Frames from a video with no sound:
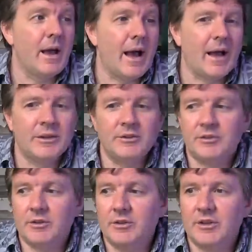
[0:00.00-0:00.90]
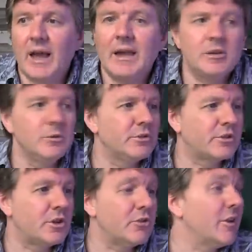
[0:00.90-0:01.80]
And the guy who was
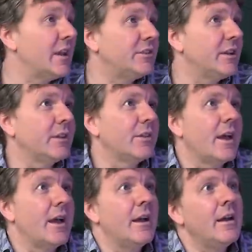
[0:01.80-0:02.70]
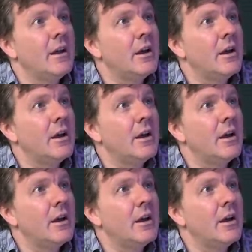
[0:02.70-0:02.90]
curating there,